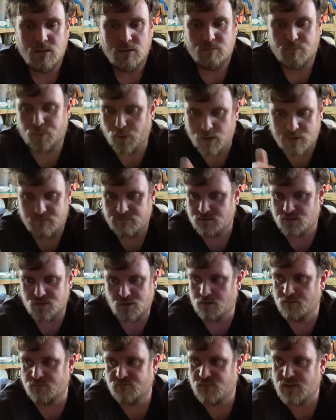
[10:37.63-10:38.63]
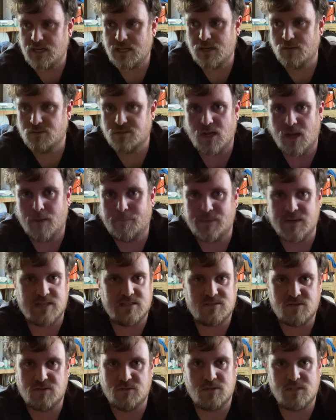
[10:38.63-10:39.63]
put certain videos up, and
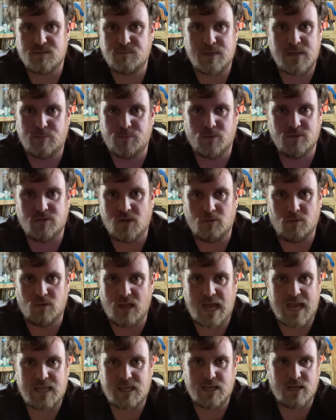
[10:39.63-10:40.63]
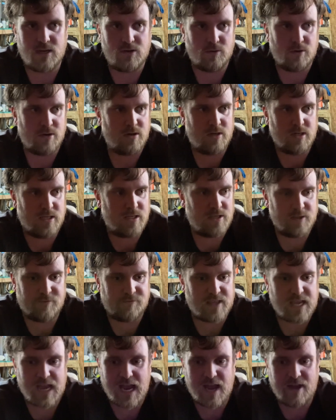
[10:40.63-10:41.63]
as soon as people don't like it, or if
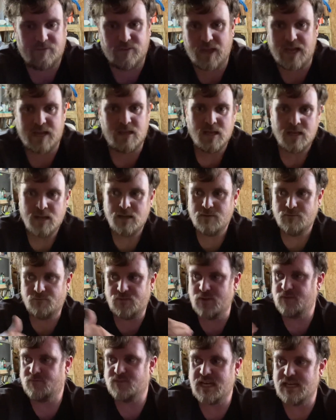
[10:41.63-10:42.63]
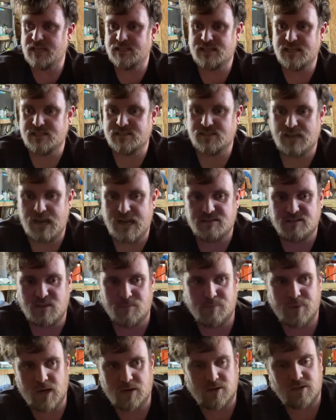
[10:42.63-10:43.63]
they have like 15 dislikes
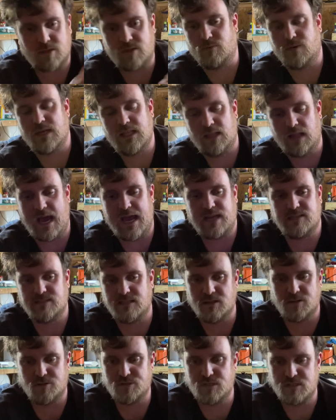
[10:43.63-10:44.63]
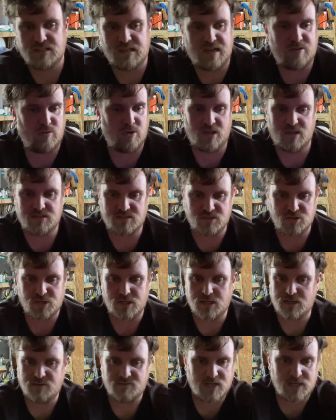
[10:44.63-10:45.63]
compared to 3 likes, then they're just like, well, it's a
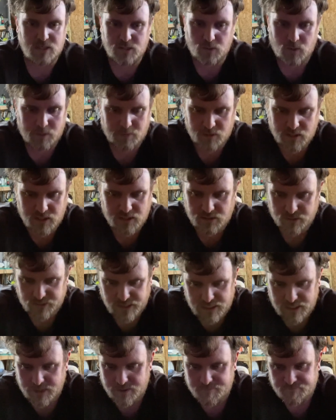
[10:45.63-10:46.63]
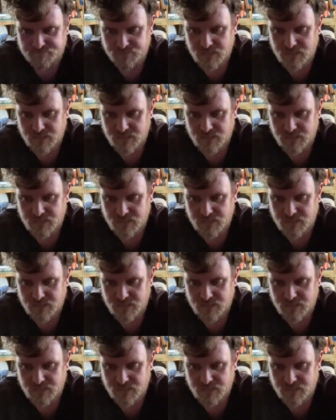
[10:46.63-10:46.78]
shitty video, I'm going to delete it.